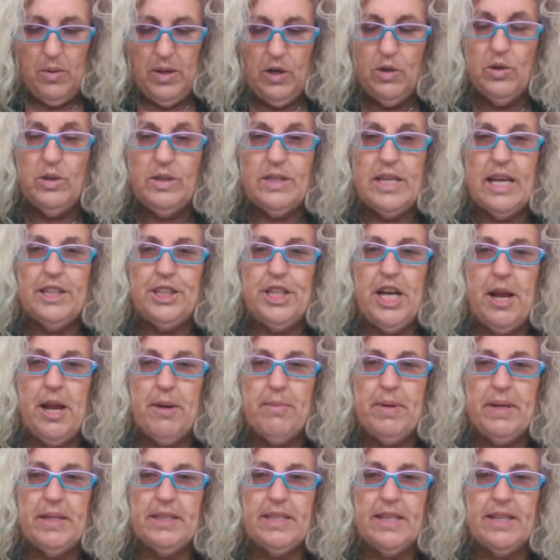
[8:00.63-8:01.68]
We lose our
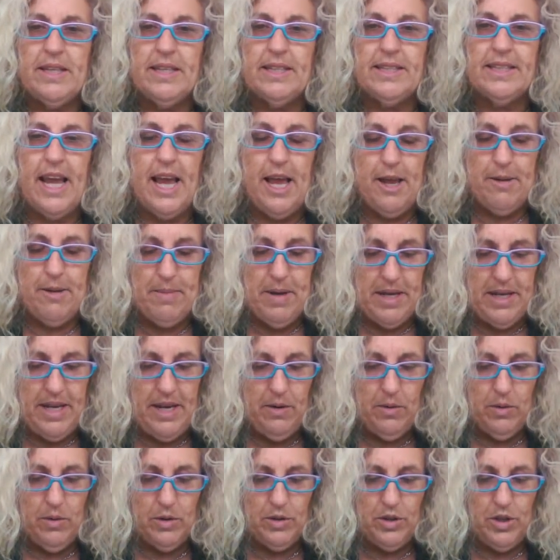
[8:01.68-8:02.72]
champions in this game a
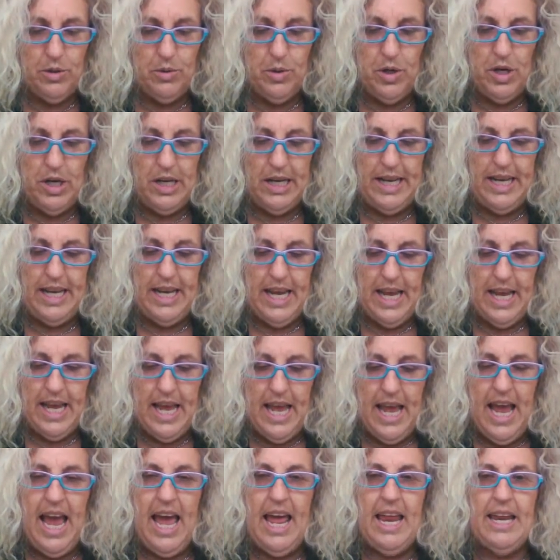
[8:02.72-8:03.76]
year or two early.
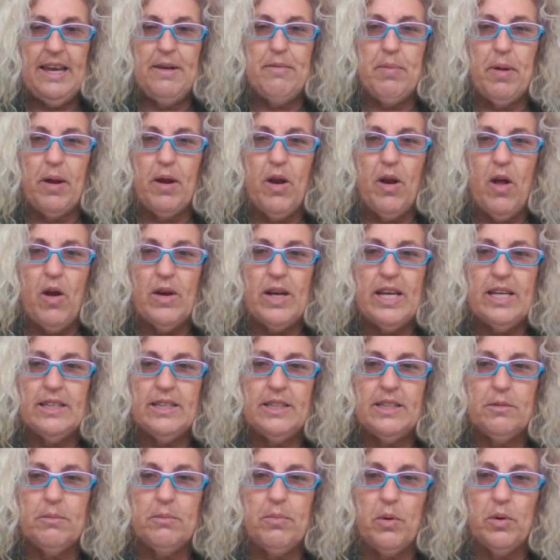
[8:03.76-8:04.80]
And belonging
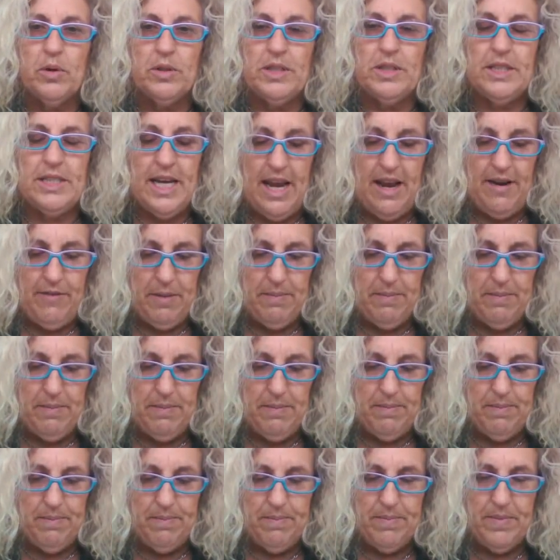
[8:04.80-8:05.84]
is important to
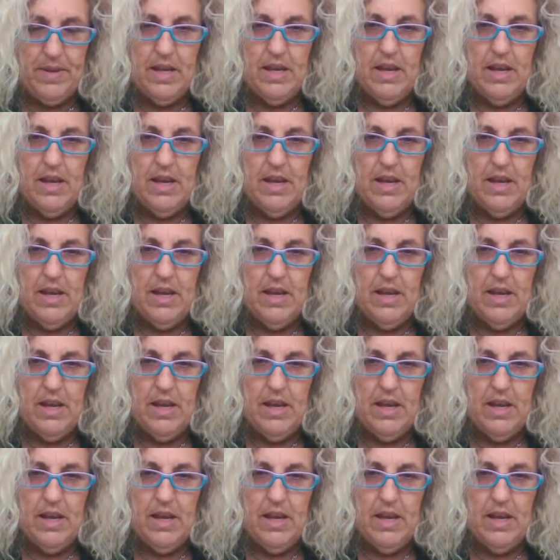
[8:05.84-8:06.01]
everyone.